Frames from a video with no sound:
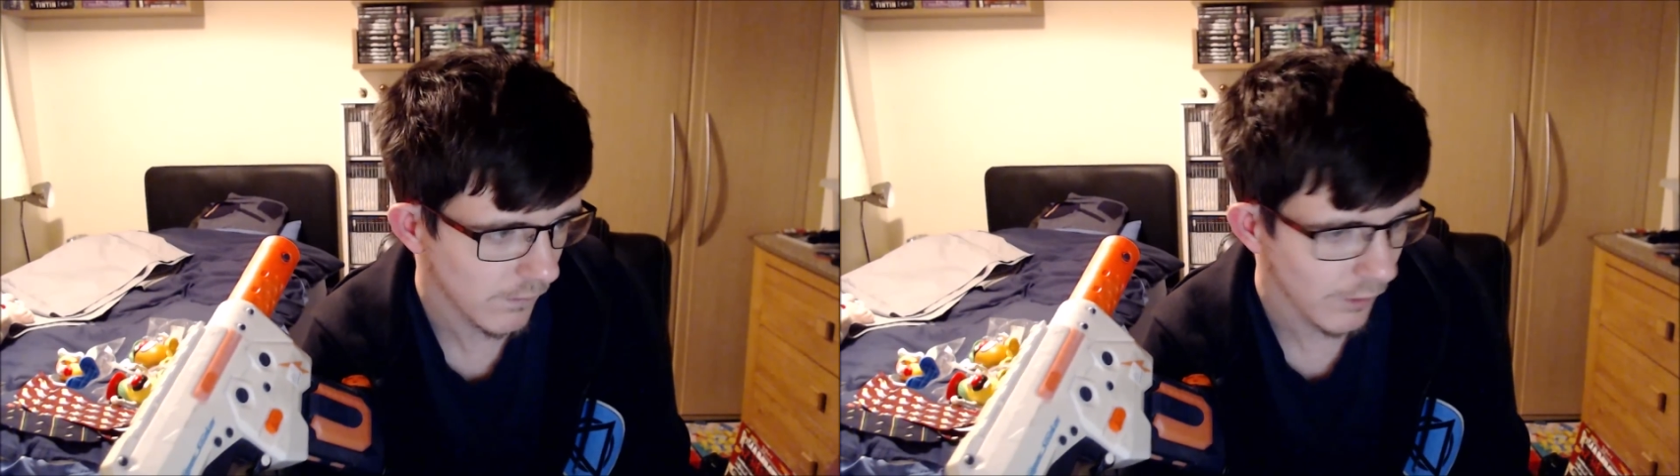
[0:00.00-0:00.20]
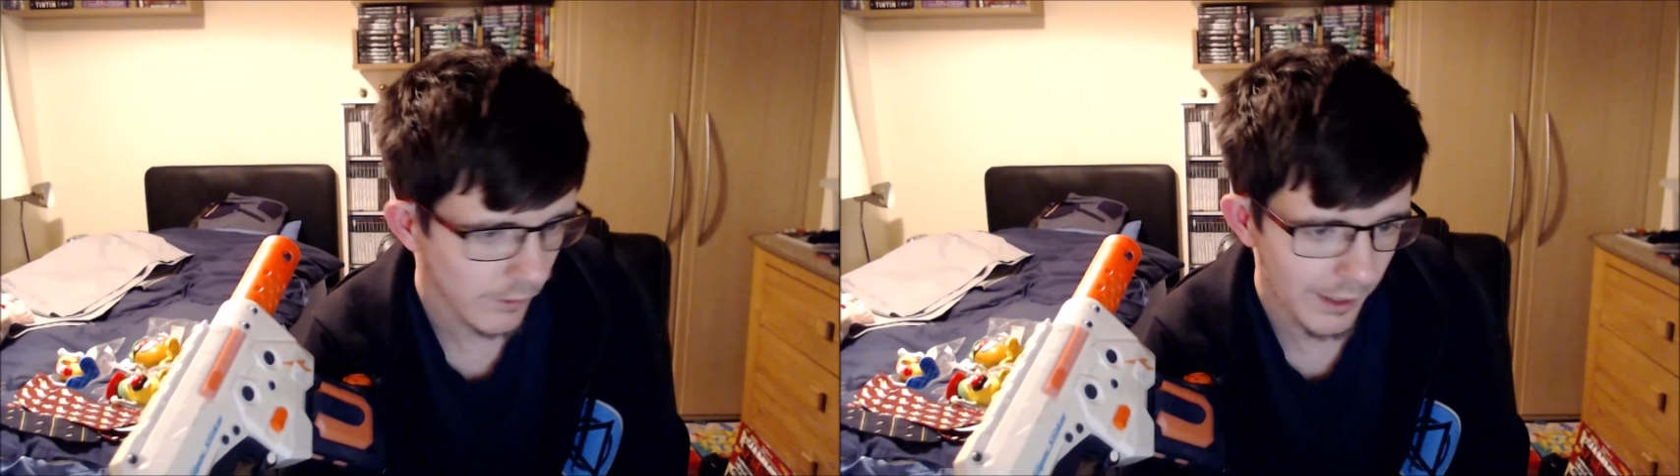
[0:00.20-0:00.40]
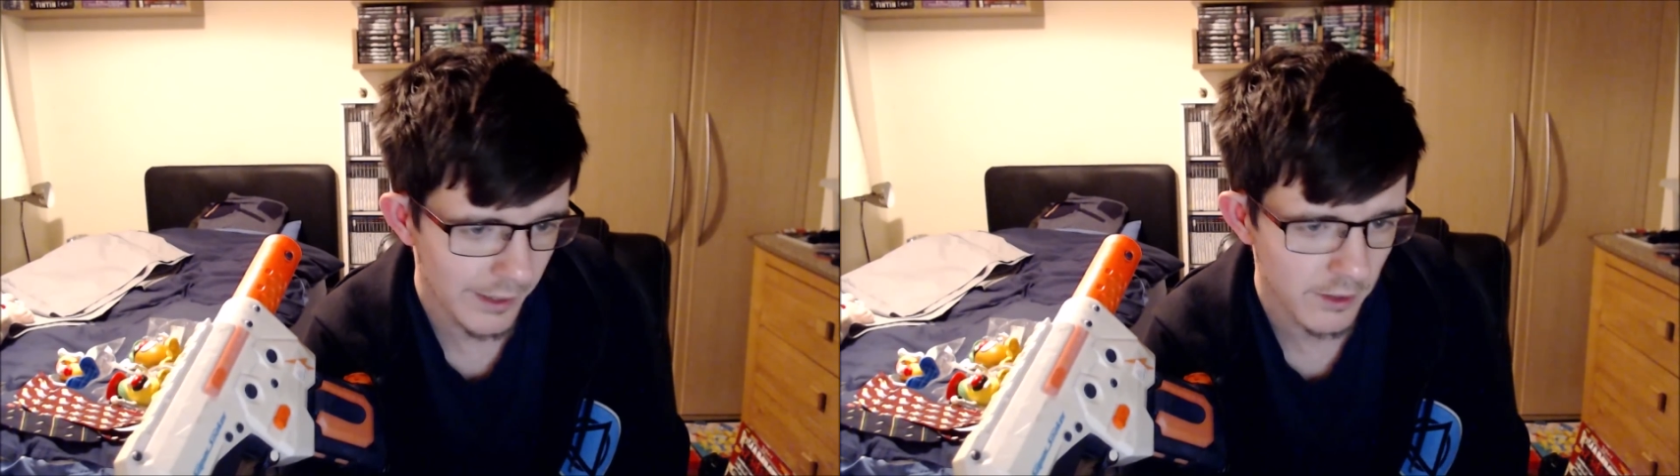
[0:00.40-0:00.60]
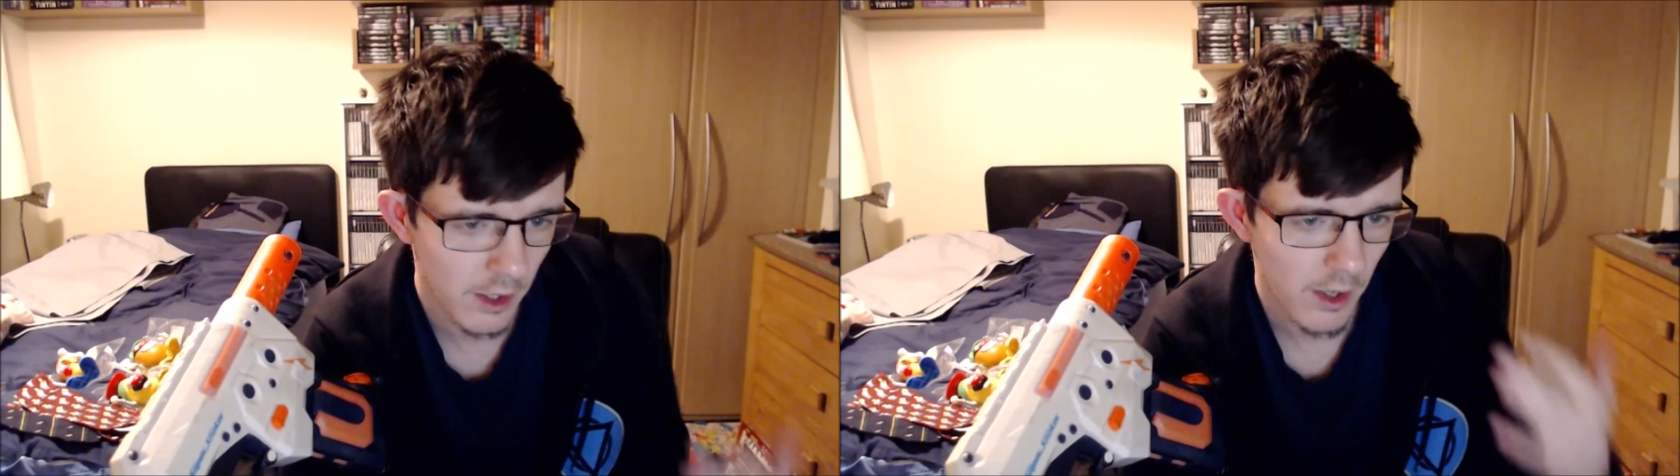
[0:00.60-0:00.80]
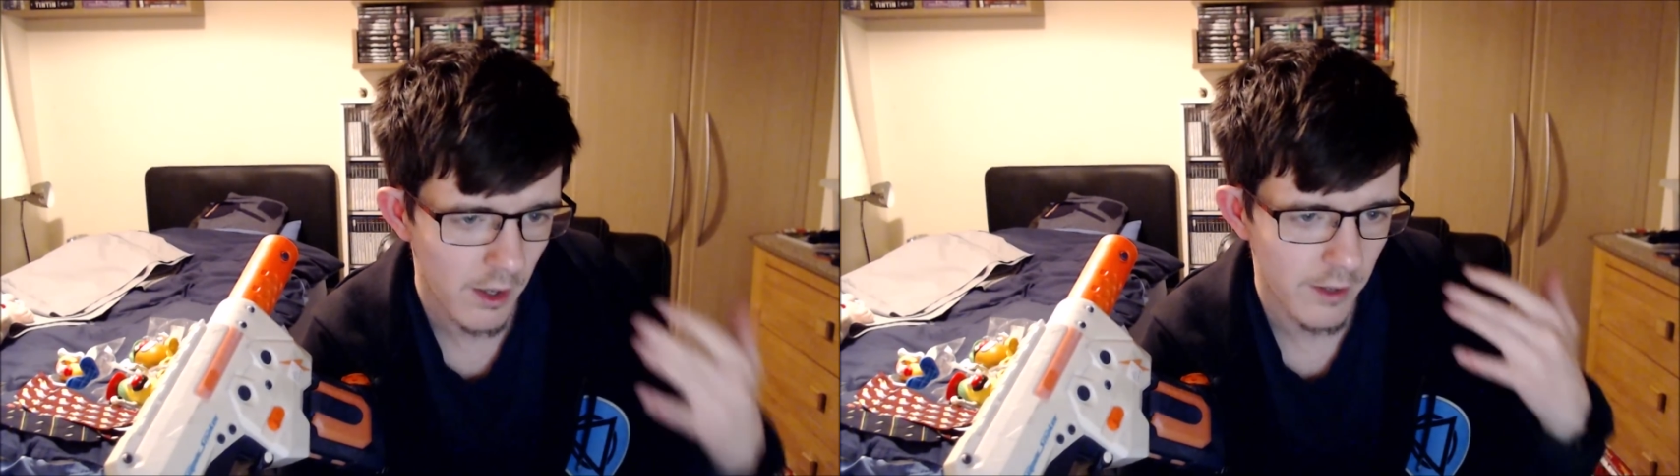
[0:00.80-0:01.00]
then
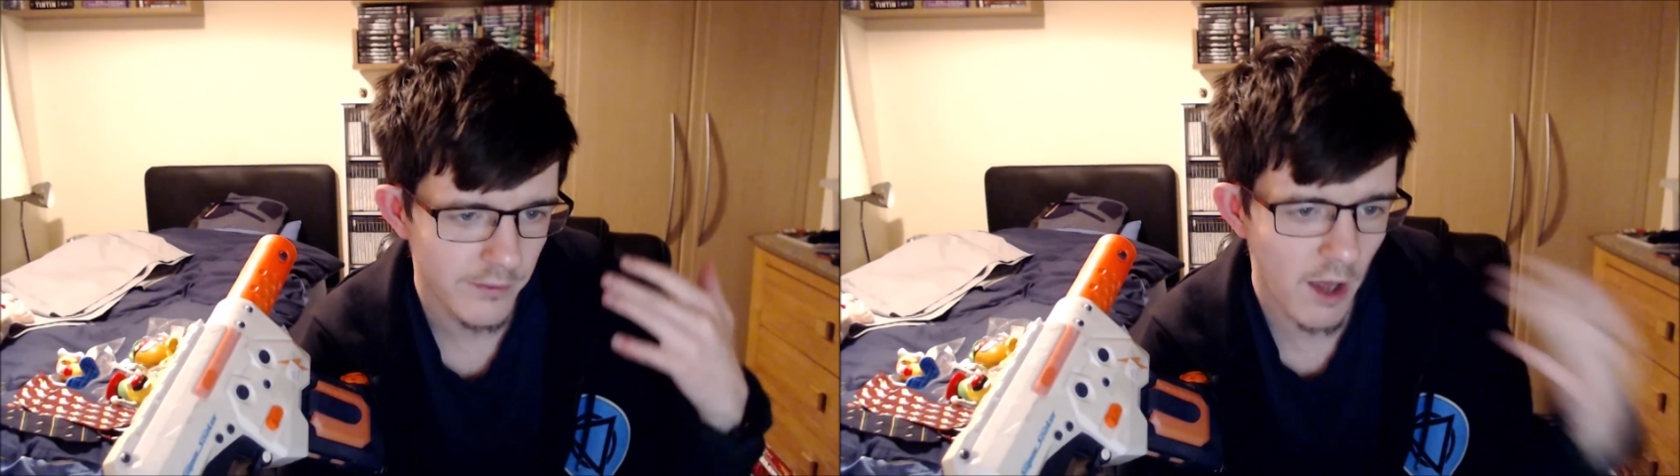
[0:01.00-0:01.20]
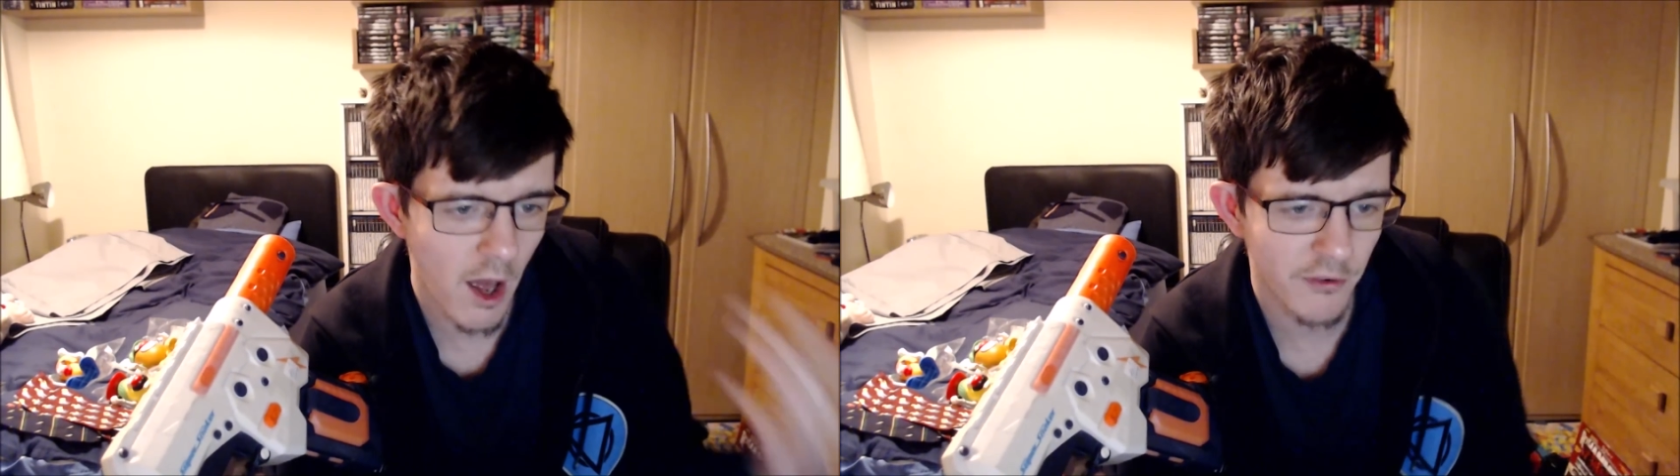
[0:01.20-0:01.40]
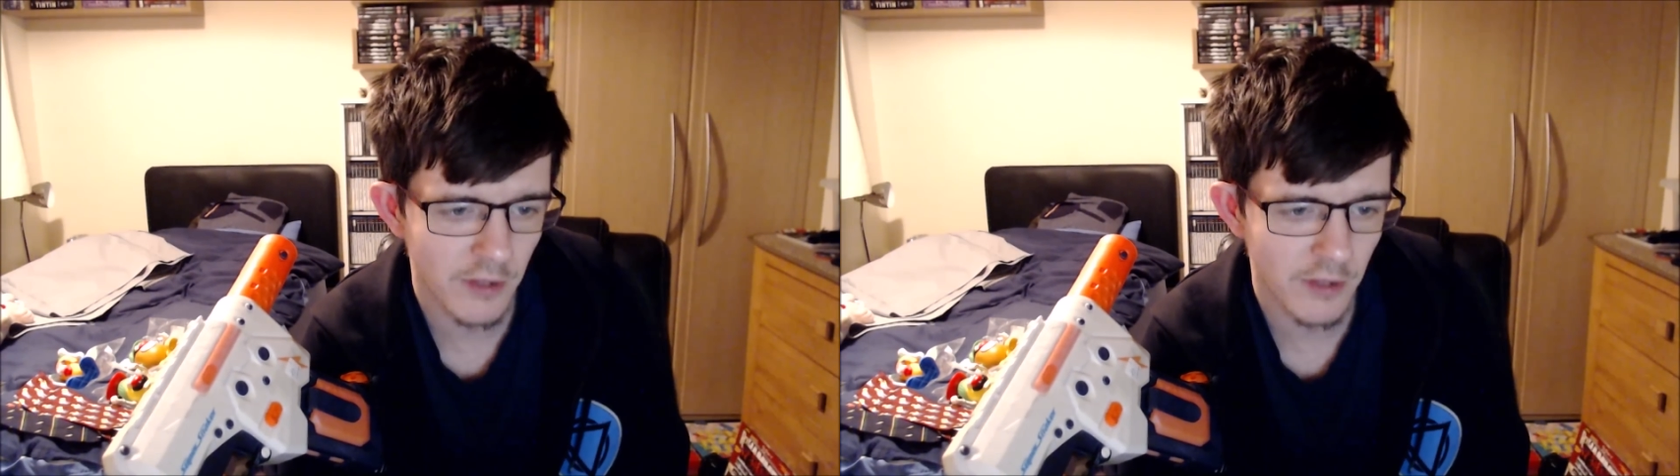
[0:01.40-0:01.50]
Nerf